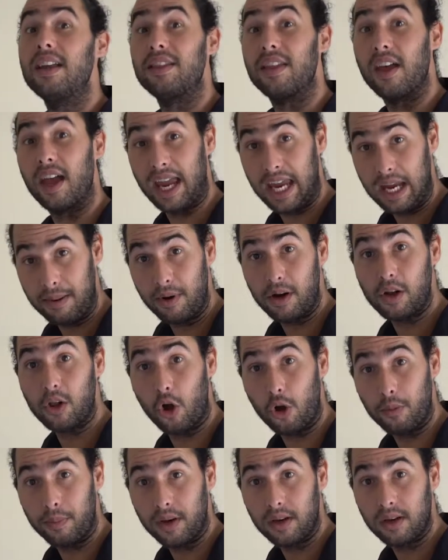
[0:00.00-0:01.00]
the
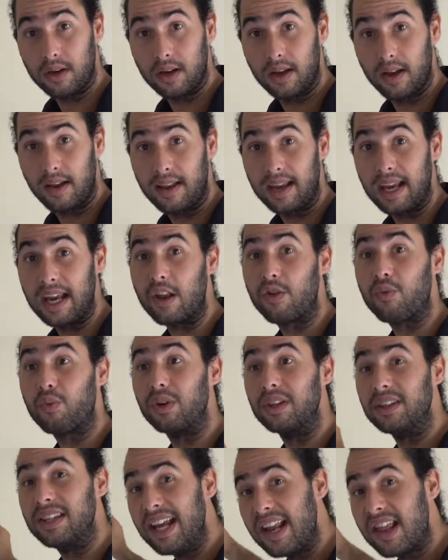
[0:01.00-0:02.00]
hemoglobin is
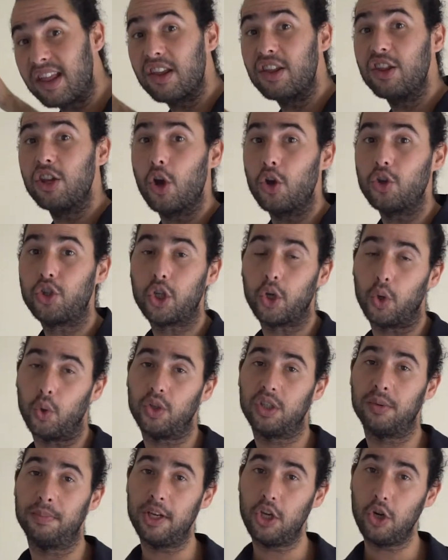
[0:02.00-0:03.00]
releasing the
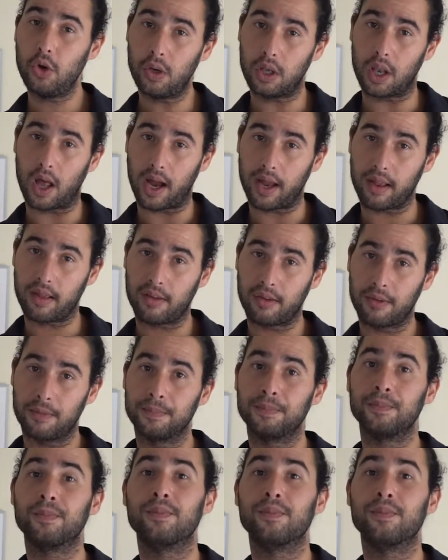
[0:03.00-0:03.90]
O2 to be utilized.